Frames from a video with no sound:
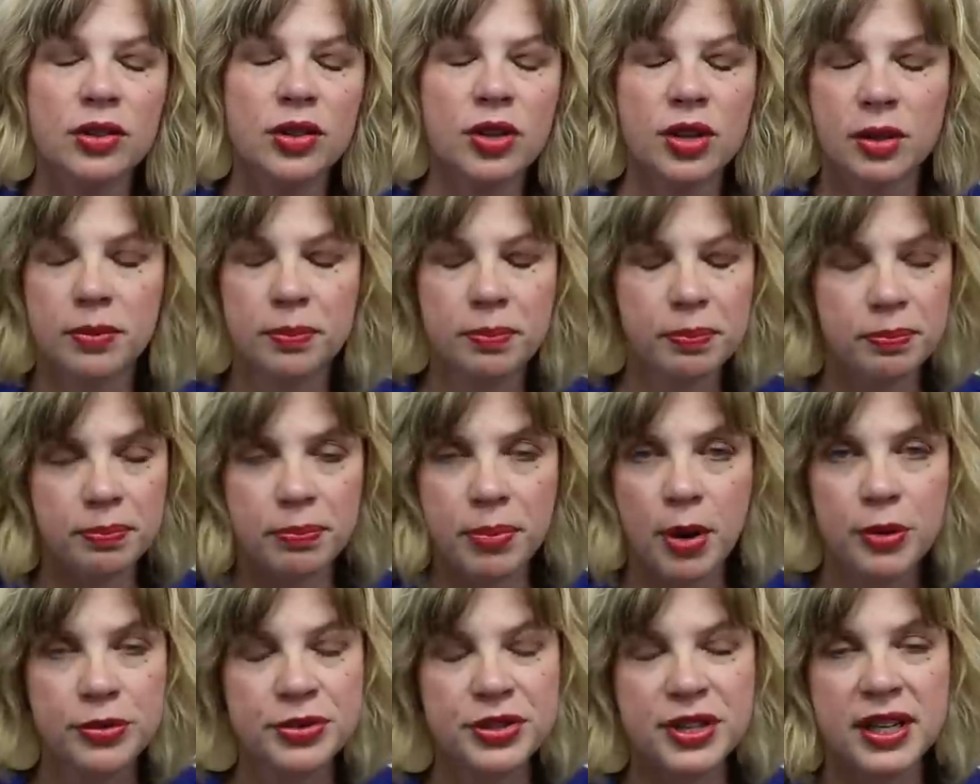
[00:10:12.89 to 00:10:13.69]
You can
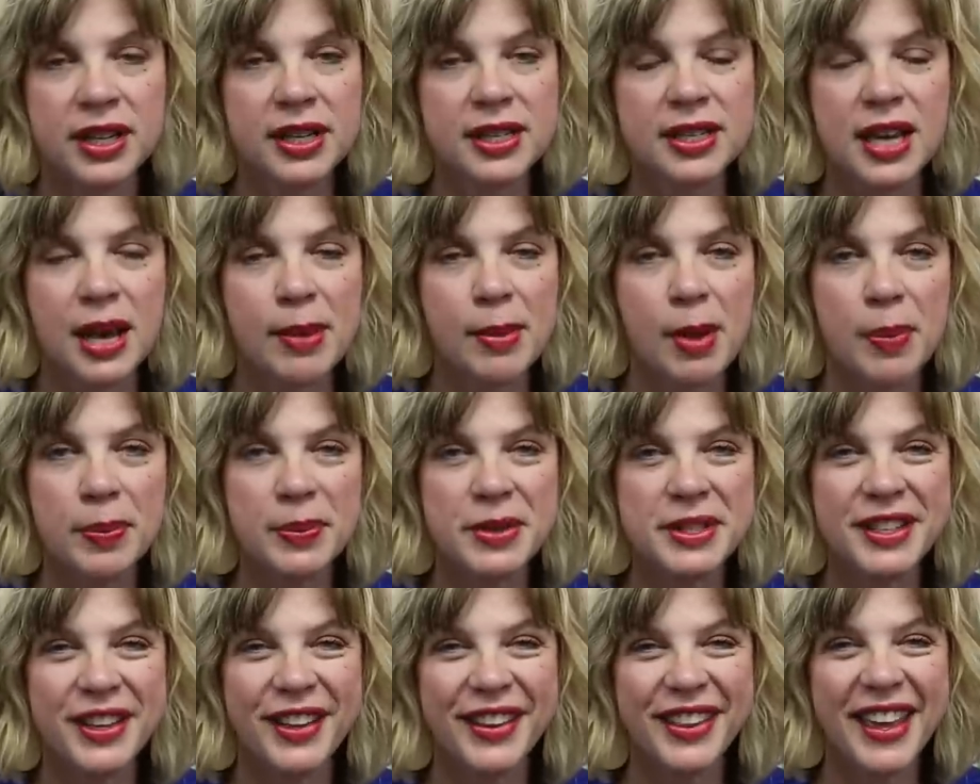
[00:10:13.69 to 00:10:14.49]
post anytime
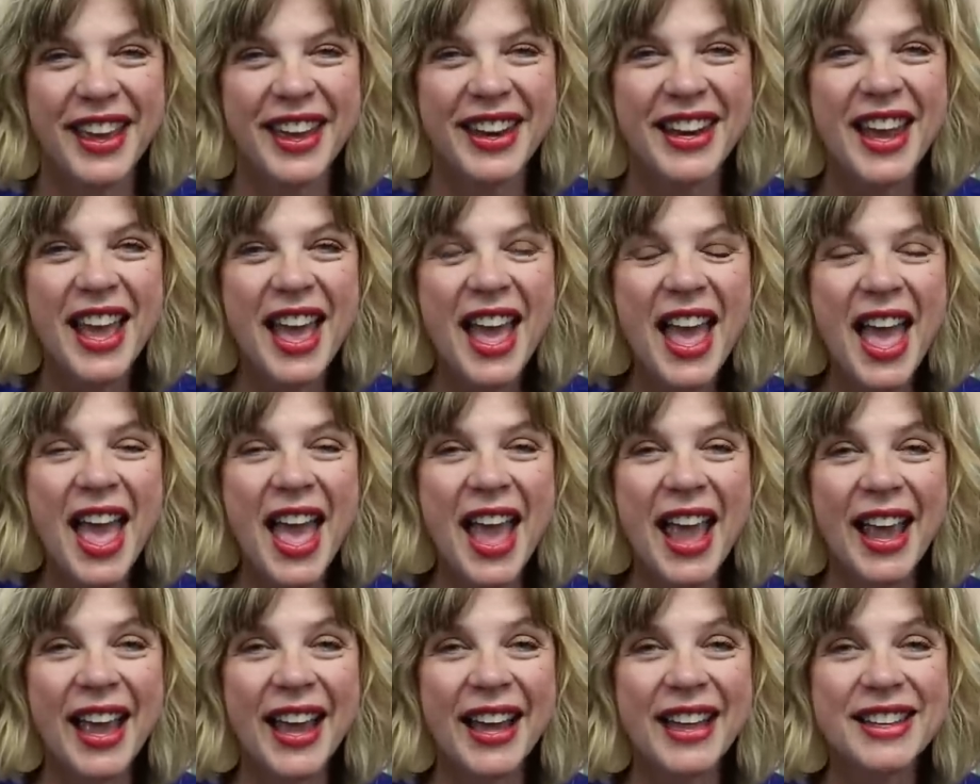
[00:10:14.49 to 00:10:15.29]
up until then
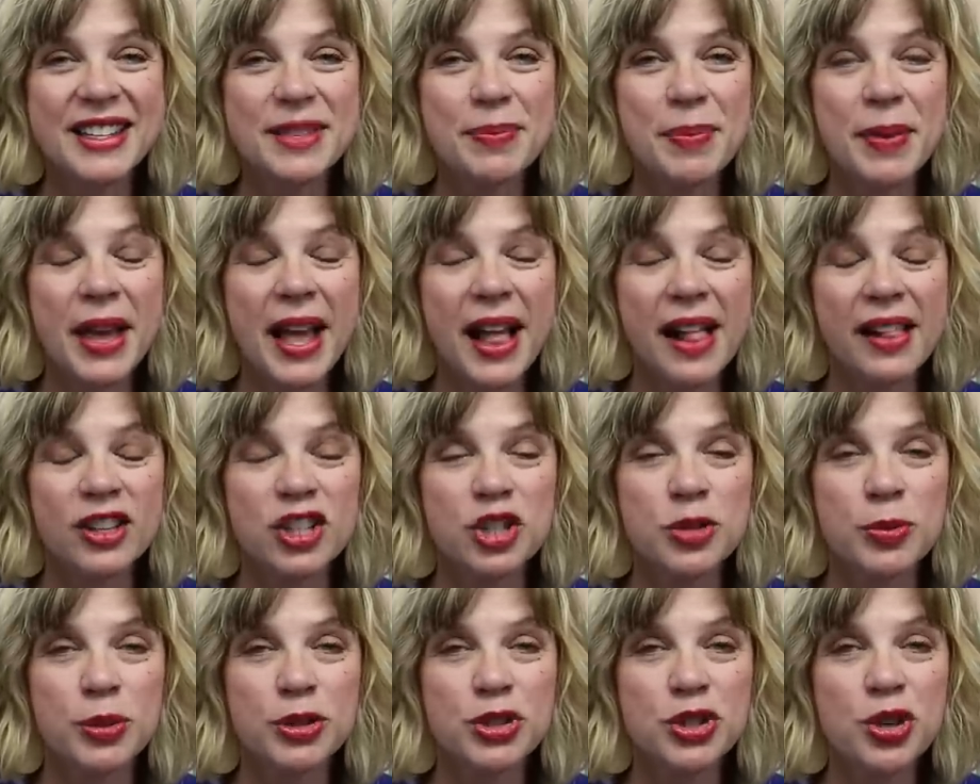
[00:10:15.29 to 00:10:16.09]
and be
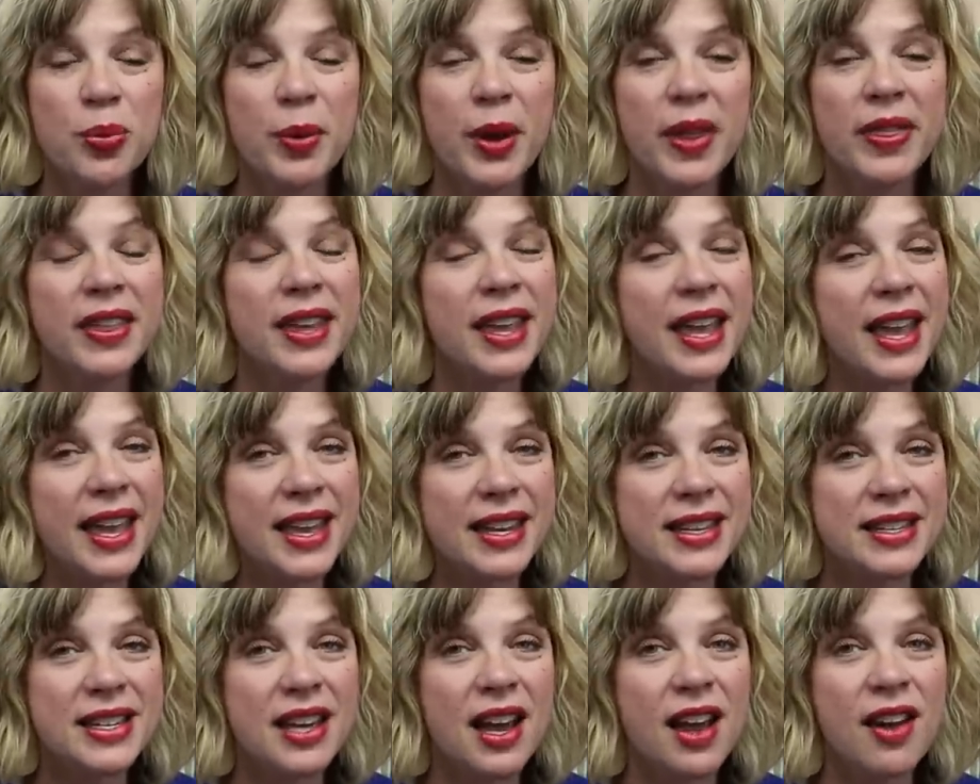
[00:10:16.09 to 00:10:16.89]
eligible to win the
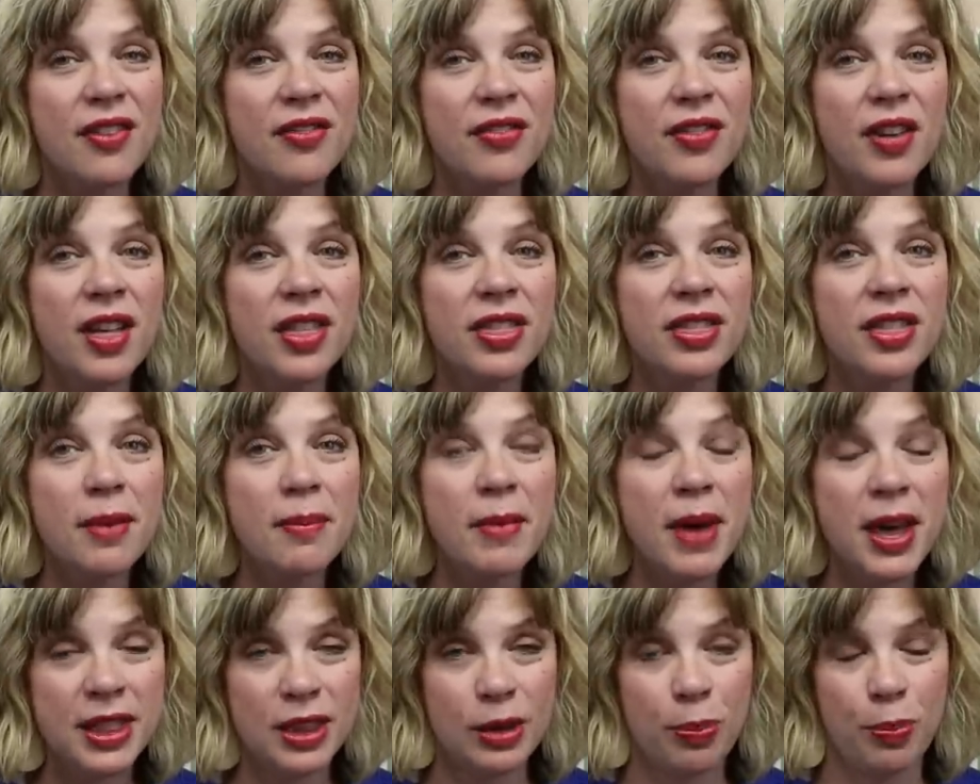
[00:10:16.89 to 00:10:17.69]
end of the
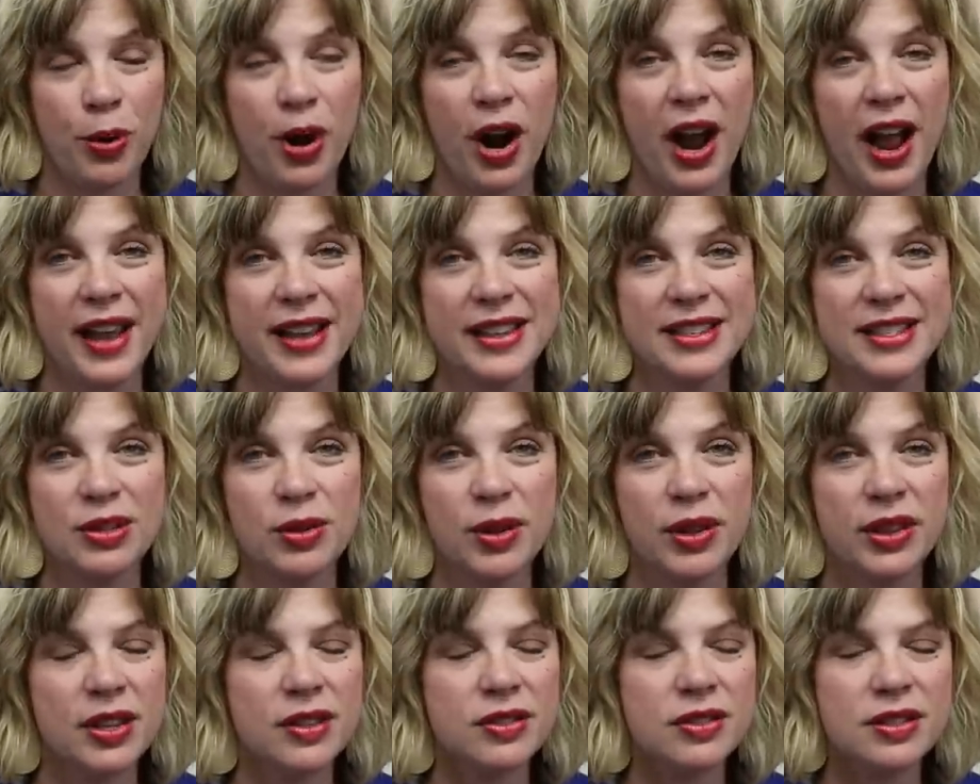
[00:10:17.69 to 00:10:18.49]
month
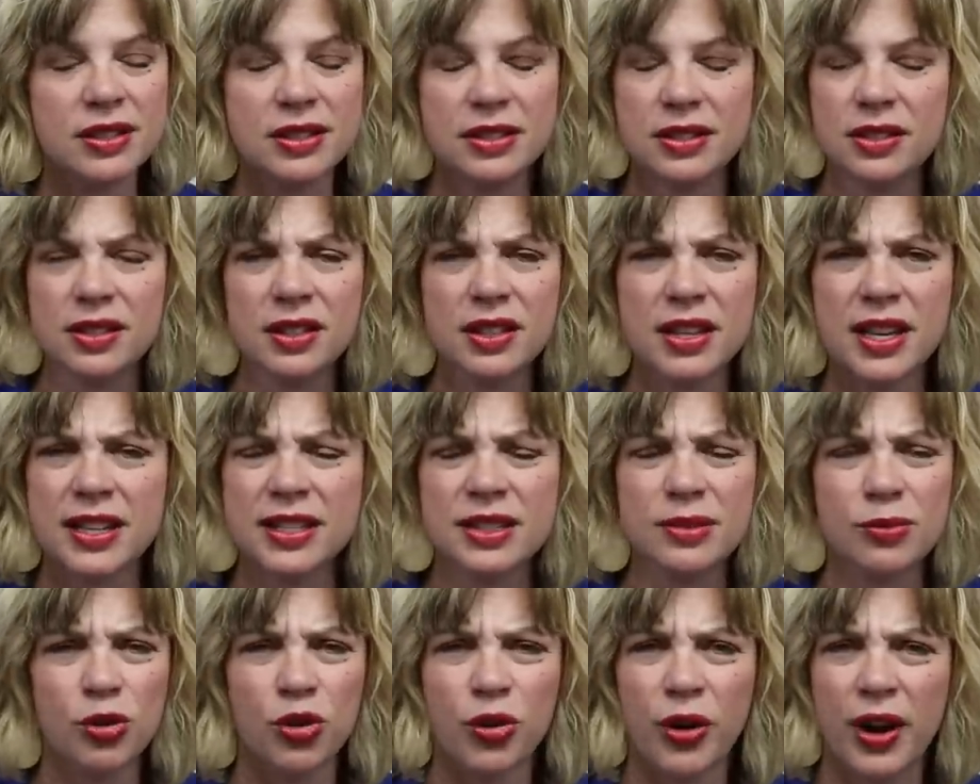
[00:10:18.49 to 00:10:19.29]
prize. And it's,
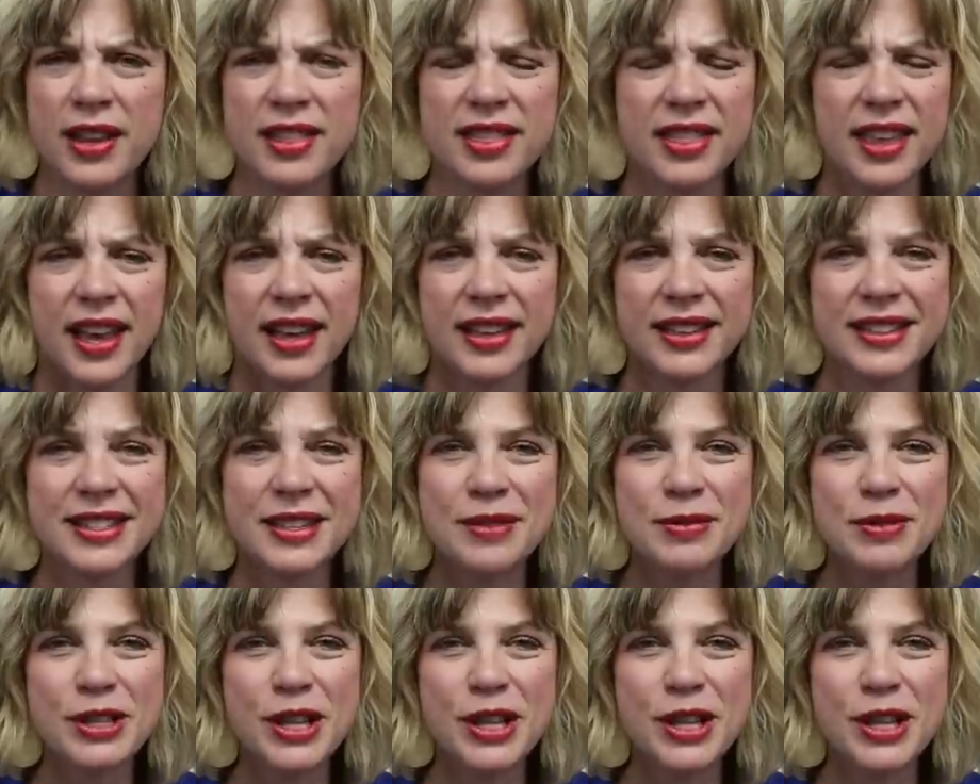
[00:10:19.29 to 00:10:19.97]
like some great things.